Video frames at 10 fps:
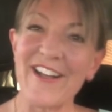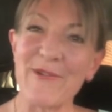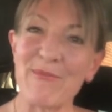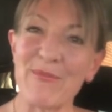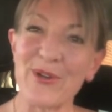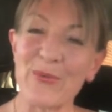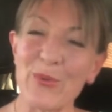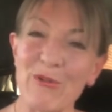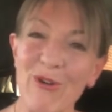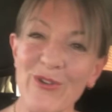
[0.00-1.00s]
but
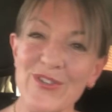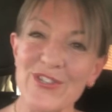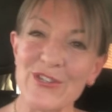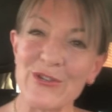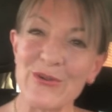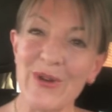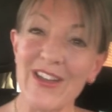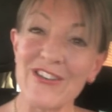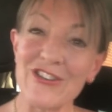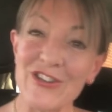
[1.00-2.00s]
we're on to
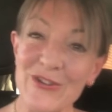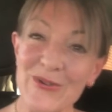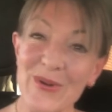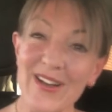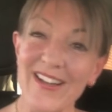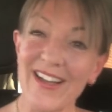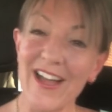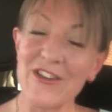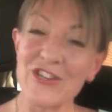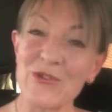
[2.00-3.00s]
a new
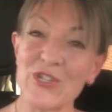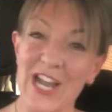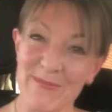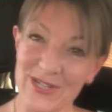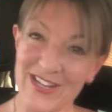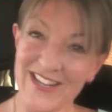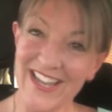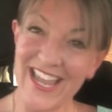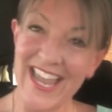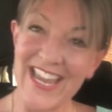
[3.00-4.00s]
chapter
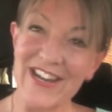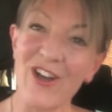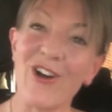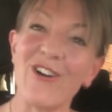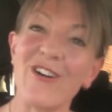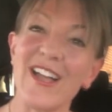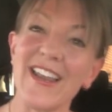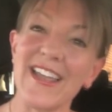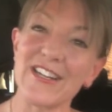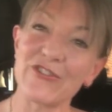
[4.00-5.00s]
in our
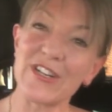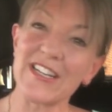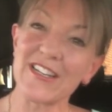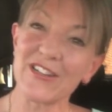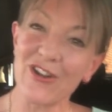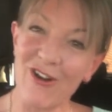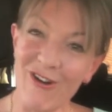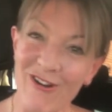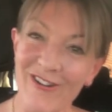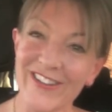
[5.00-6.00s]
electric
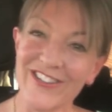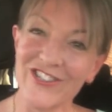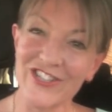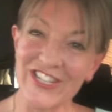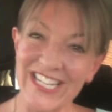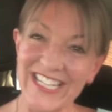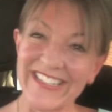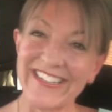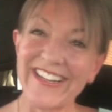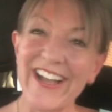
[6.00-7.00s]
car journey.
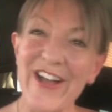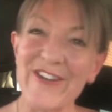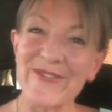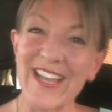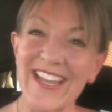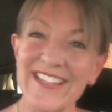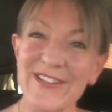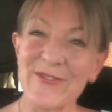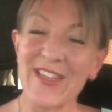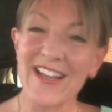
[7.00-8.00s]
Okay,
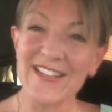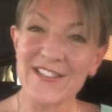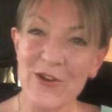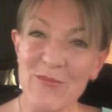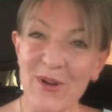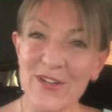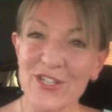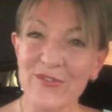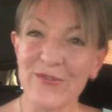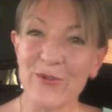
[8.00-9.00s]
so thanks so
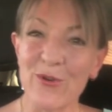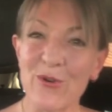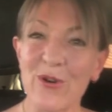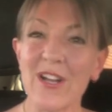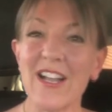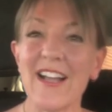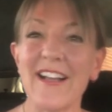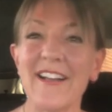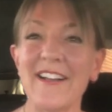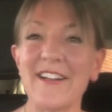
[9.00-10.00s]
much for
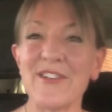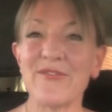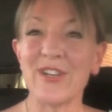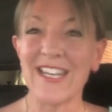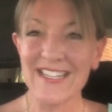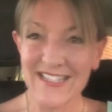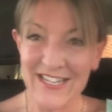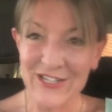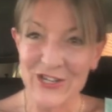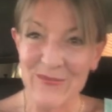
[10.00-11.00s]

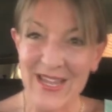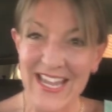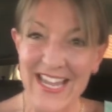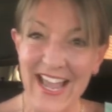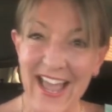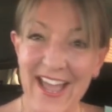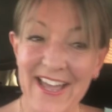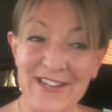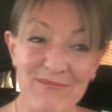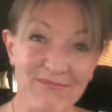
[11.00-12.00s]
listening to me,
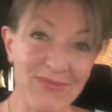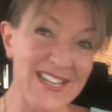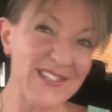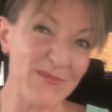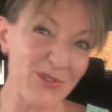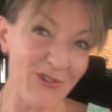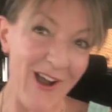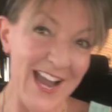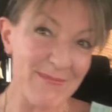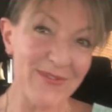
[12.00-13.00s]
and please
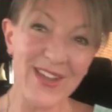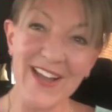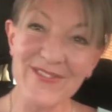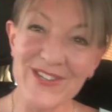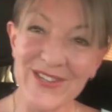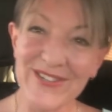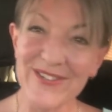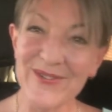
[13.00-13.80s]
subscribe if you haven't done